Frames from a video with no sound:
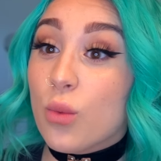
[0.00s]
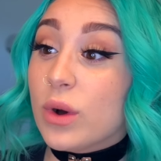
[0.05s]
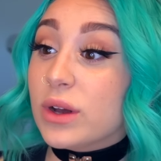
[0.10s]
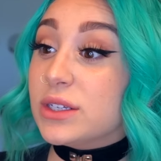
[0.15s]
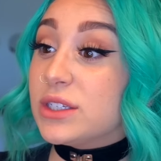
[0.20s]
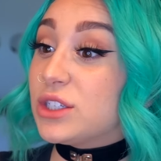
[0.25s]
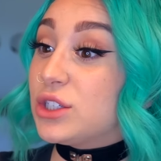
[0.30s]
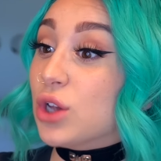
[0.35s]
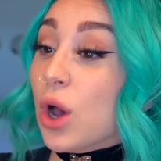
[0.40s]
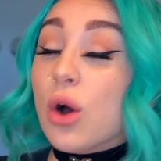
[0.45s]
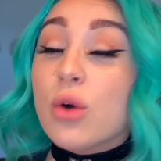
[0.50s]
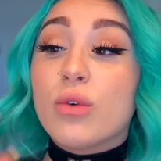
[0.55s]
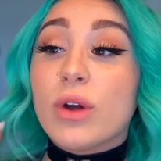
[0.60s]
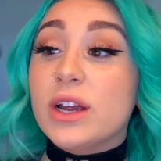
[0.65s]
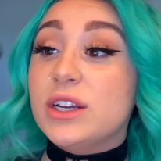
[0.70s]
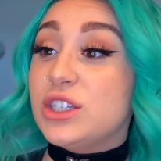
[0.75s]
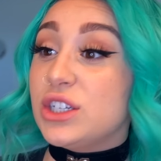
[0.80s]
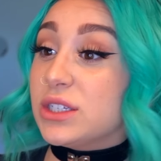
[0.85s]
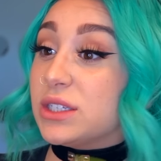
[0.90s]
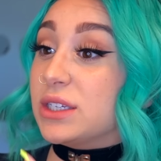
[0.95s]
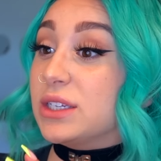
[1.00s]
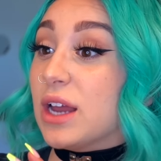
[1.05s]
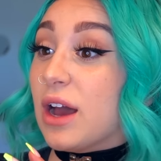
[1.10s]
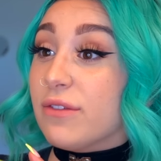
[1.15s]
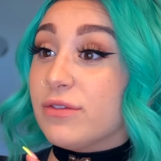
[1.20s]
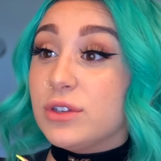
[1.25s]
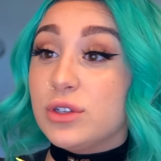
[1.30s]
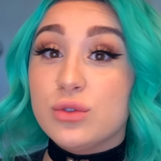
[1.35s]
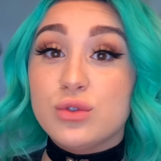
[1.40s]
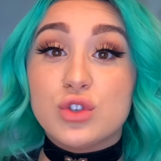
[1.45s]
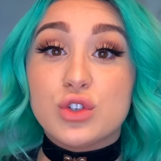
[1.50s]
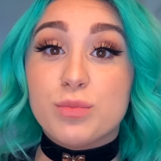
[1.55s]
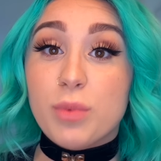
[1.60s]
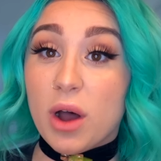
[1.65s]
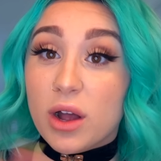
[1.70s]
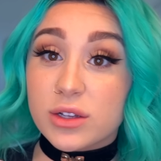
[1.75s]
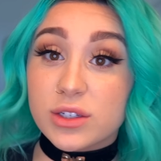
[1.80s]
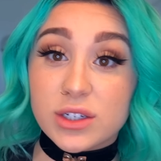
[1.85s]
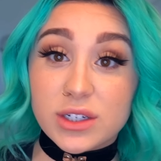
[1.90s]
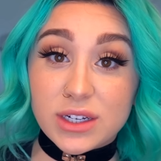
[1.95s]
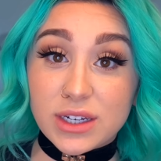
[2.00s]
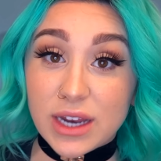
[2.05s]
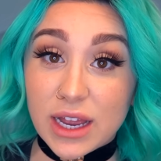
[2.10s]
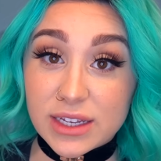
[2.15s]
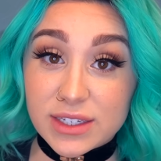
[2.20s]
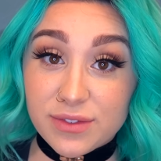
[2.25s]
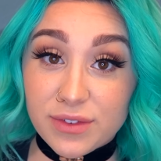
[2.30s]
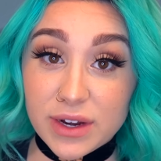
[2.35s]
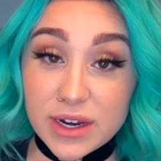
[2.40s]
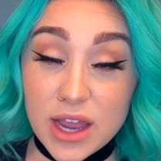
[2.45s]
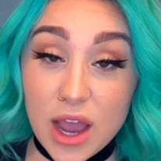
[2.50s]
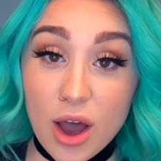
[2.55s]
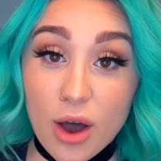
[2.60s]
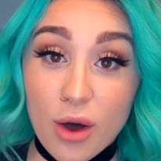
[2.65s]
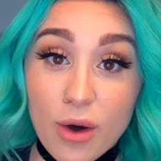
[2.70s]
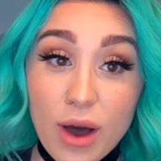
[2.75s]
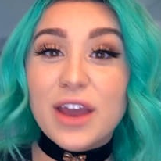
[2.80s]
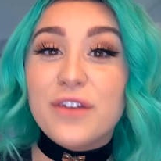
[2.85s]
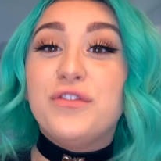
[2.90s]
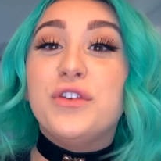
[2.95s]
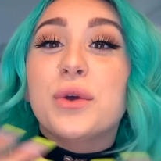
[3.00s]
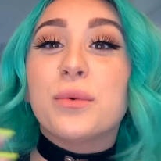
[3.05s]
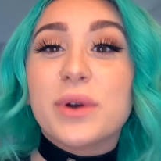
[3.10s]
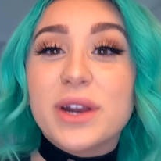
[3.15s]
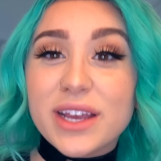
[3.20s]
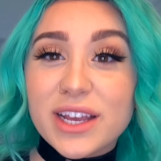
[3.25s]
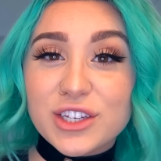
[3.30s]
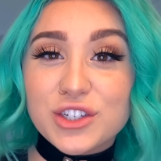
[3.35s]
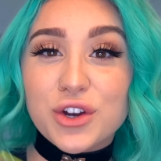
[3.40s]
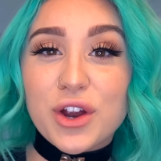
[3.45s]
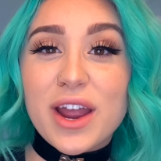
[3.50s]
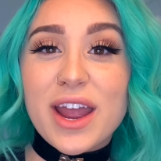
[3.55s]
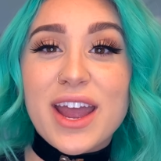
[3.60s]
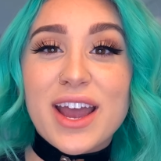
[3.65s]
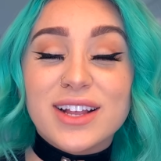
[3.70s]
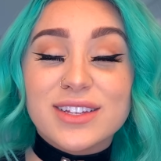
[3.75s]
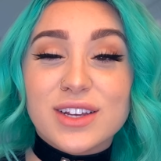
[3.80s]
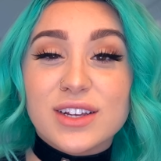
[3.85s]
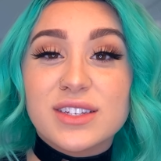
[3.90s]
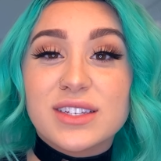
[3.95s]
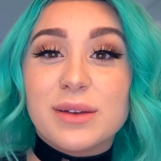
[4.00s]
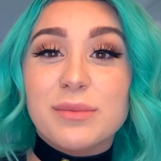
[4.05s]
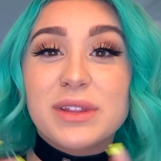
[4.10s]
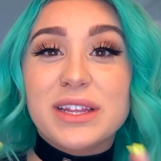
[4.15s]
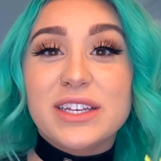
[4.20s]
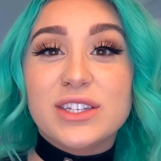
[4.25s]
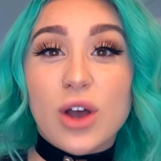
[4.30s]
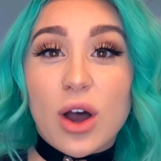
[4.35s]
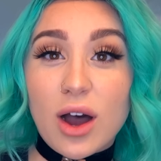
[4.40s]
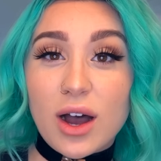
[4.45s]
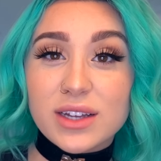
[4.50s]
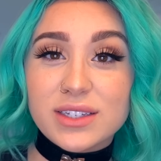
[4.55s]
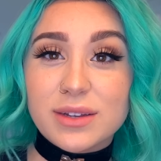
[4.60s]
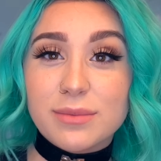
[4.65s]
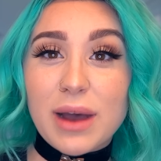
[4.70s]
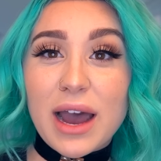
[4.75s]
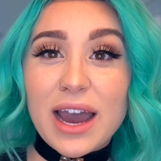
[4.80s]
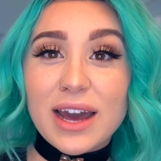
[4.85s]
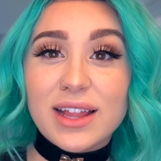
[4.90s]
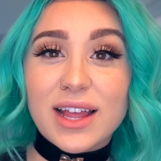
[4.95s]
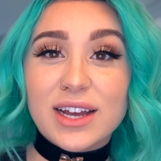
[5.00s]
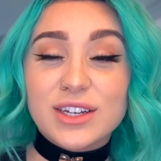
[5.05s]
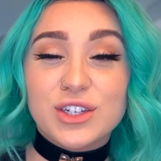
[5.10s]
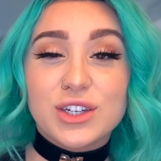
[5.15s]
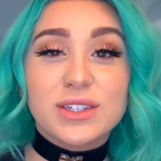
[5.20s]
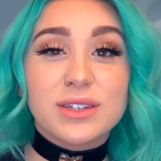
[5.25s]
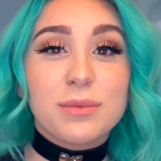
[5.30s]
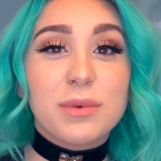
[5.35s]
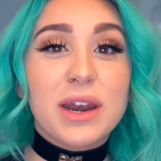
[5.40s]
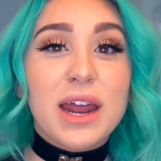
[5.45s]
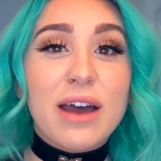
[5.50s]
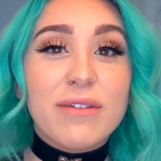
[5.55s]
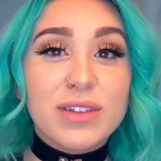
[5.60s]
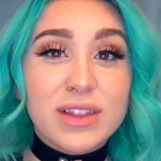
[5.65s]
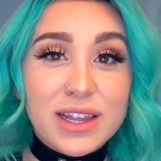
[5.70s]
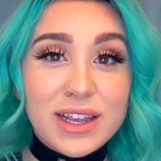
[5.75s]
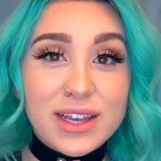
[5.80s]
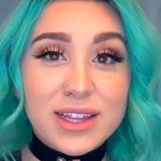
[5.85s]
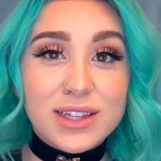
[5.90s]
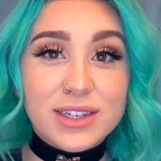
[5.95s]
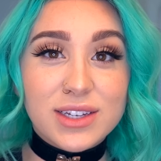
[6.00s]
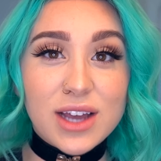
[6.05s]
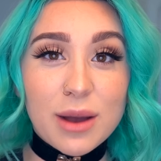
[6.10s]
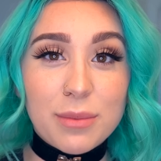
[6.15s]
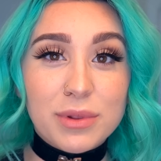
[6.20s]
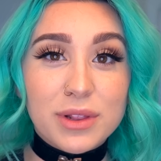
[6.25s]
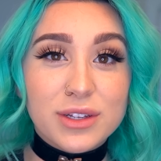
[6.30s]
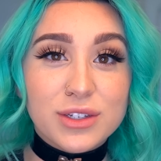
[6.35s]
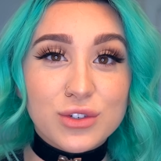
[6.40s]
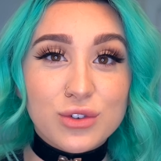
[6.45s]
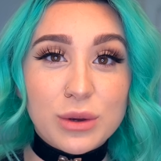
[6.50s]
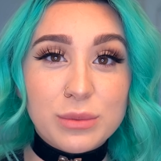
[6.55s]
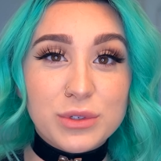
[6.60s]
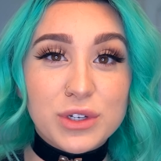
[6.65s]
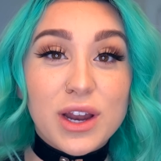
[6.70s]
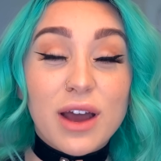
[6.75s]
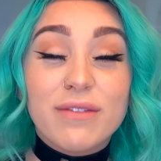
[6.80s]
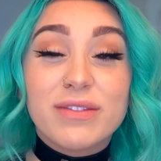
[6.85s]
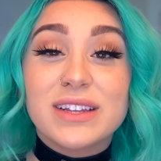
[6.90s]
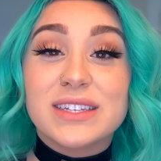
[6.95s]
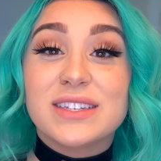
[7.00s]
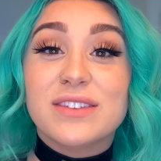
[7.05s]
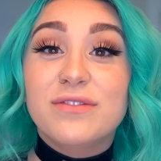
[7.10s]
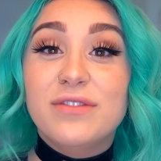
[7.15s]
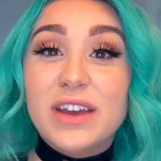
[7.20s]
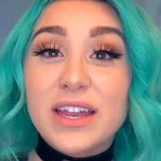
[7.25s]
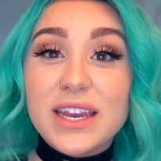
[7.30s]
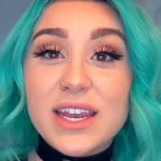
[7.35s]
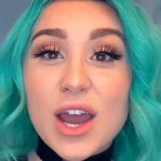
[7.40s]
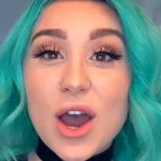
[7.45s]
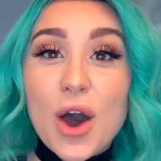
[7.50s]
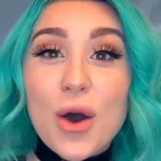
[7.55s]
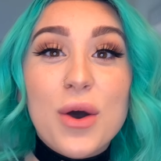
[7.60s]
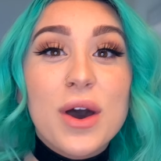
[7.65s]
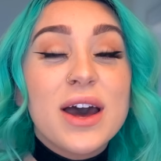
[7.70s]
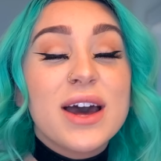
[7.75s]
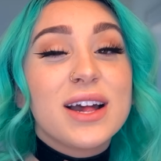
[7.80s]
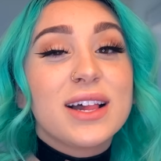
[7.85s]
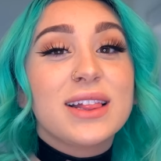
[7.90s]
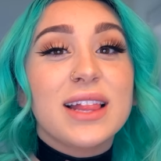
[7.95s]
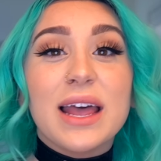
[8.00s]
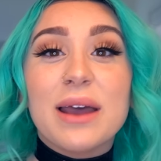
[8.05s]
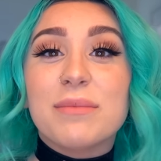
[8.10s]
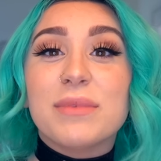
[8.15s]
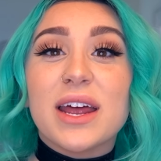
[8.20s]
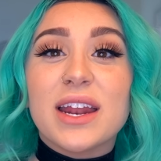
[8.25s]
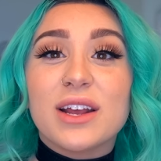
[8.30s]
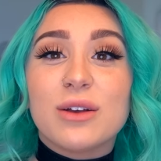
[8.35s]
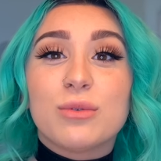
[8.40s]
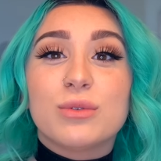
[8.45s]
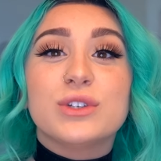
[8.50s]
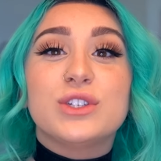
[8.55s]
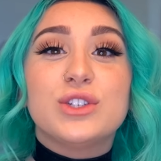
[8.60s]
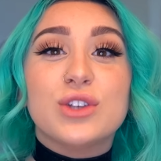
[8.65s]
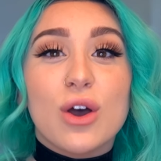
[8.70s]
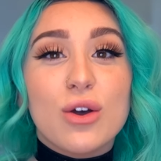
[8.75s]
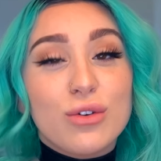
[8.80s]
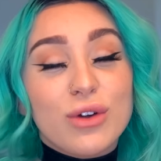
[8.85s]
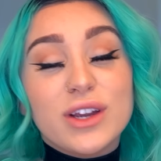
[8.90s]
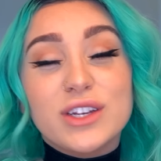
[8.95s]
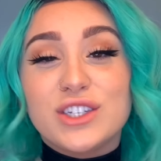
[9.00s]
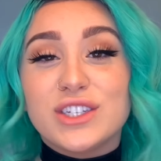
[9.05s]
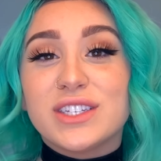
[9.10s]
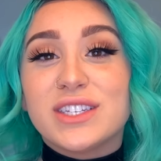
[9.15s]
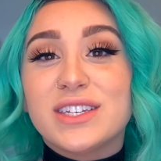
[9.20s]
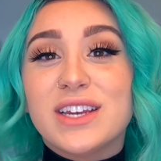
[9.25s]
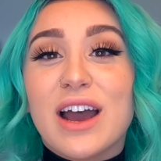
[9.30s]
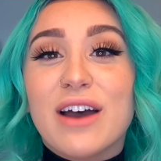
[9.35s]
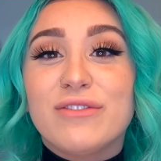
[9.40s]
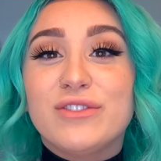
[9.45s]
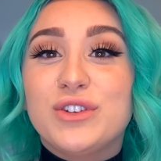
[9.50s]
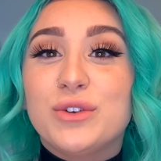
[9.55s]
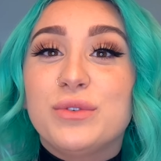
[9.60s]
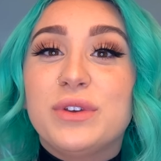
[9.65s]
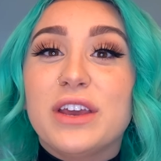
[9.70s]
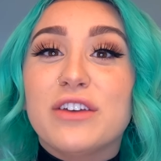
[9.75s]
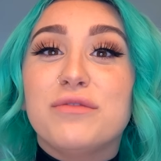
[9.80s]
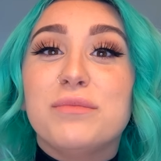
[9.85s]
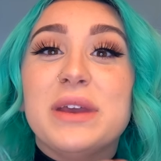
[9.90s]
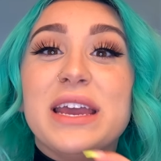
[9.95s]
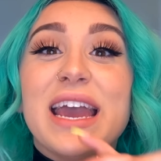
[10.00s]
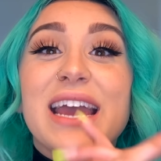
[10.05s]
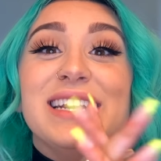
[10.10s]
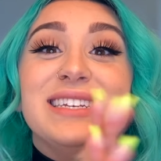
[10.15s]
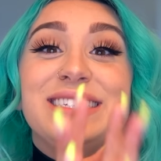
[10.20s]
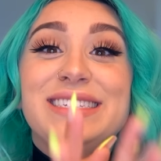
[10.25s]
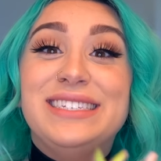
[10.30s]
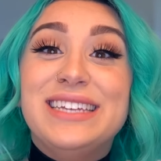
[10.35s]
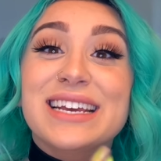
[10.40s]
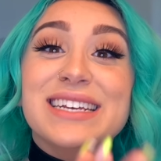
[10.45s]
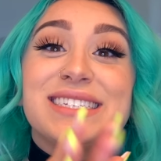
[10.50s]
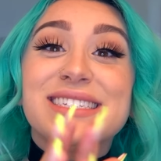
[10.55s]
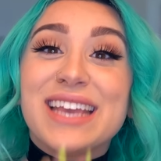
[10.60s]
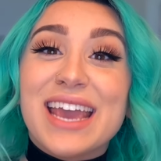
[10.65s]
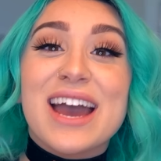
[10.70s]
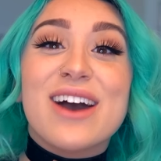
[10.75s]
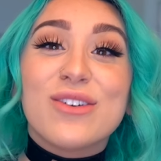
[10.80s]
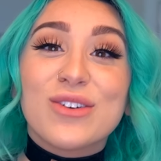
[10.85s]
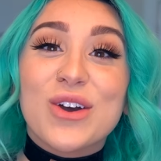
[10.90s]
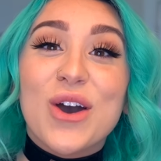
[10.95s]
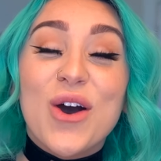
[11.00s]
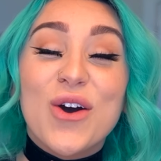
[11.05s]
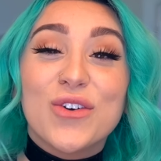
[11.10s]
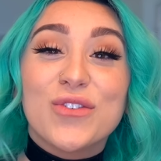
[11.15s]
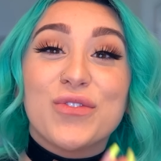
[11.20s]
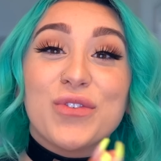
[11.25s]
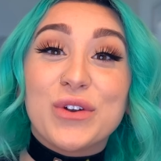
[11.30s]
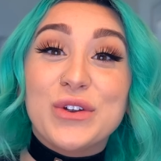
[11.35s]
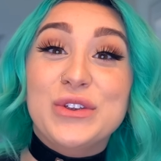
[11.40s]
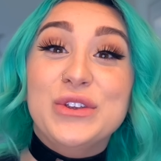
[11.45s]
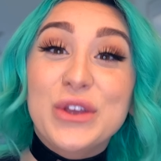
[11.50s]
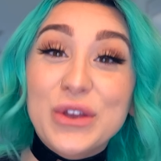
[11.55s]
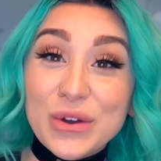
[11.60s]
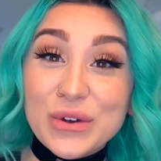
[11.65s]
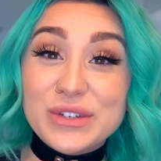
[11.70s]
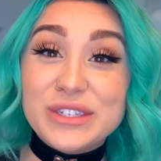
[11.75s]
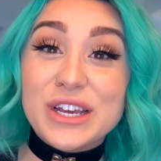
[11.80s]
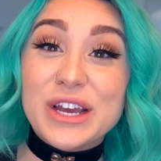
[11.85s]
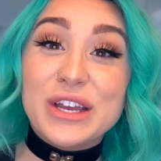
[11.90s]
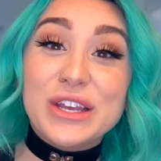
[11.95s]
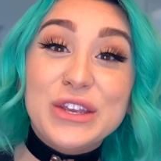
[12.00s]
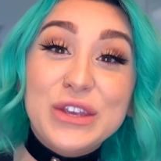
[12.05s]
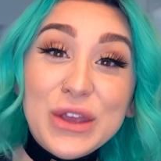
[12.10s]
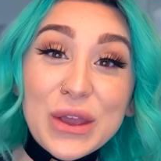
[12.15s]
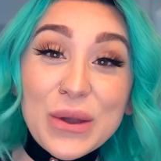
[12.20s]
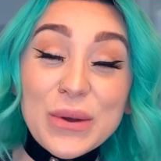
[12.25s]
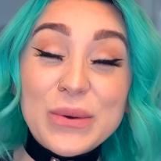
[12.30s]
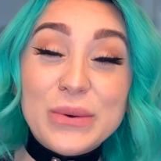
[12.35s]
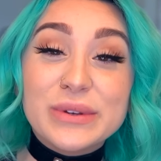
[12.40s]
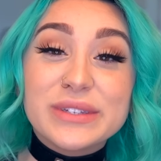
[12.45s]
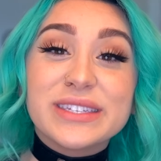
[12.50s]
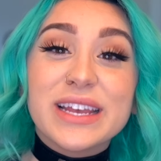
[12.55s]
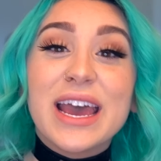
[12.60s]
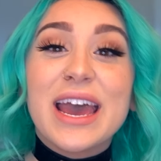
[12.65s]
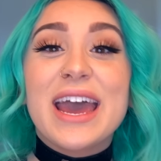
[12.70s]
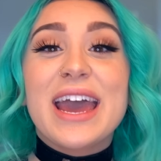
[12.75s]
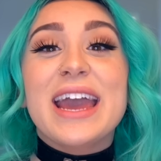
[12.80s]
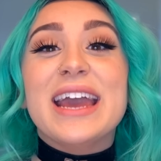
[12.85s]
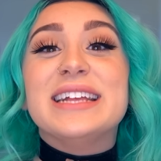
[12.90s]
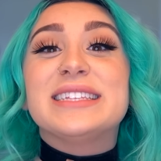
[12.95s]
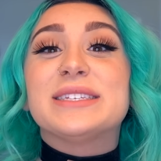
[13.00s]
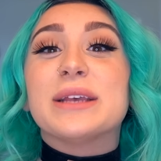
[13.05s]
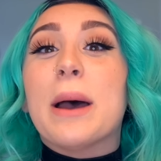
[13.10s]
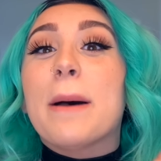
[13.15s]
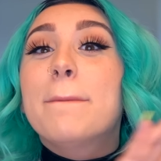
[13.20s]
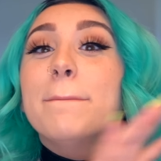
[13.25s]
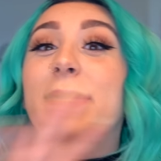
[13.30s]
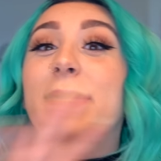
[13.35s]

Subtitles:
was so gracious enough to sponsor today's video. If you wanna get your hands on some of these awesome eyelashes, I'm gonna have a link at the top of the description of this video. Glamnetic was so gracious enough to give me a discount code for you to use. It's